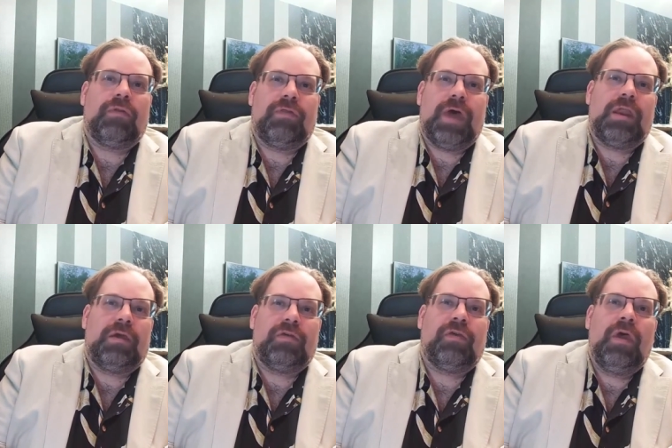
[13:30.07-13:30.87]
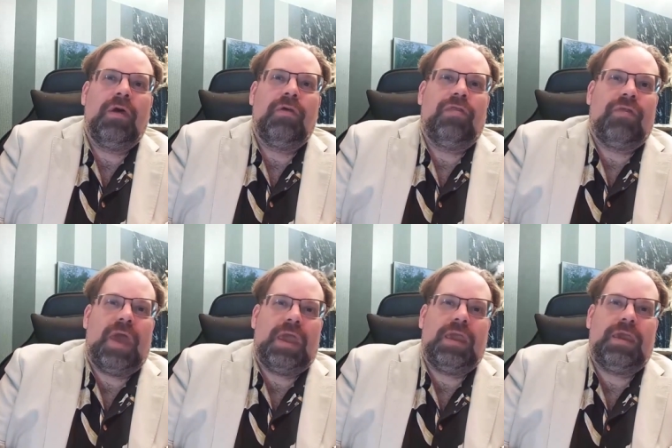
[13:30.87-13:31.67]
That mm. is,
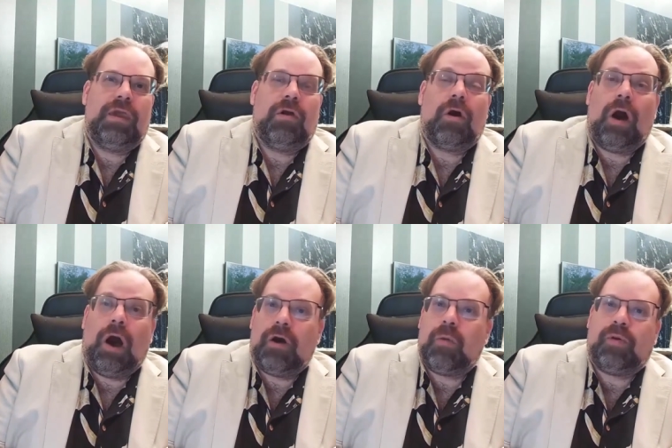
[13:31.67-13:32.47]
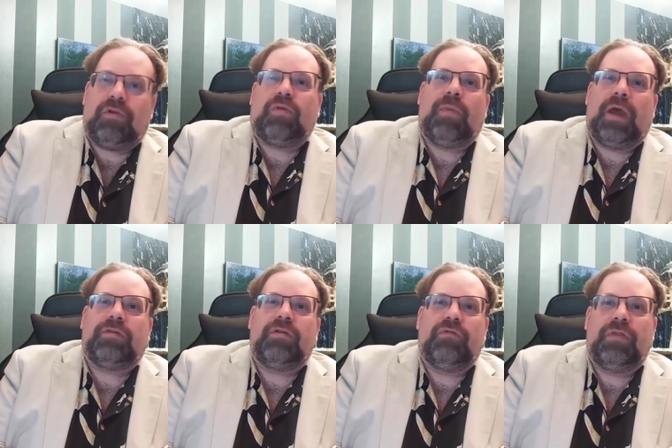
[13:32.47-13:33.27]
they hear our
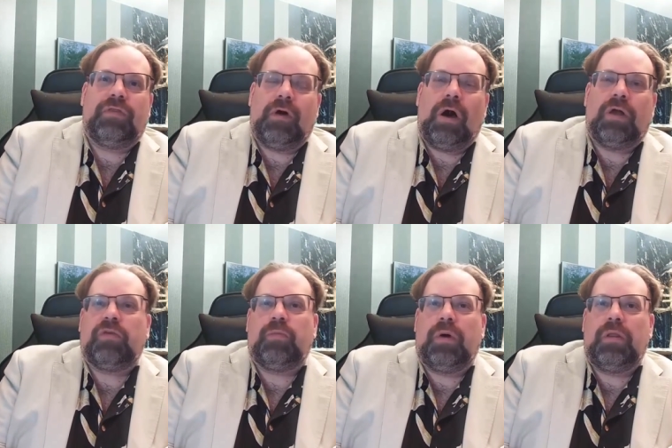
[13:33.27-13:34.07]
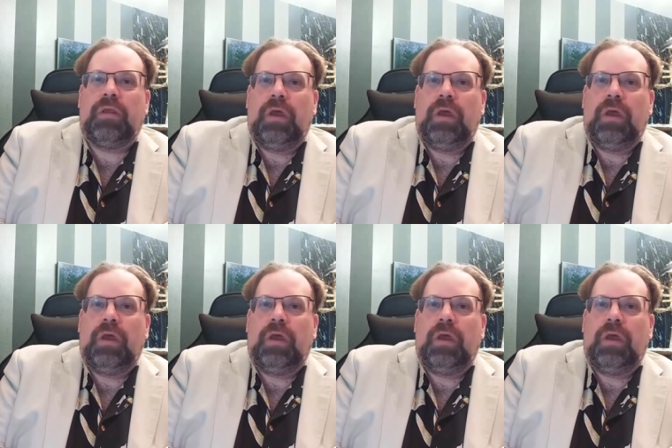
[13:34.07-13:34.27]
perspective and thoughts, but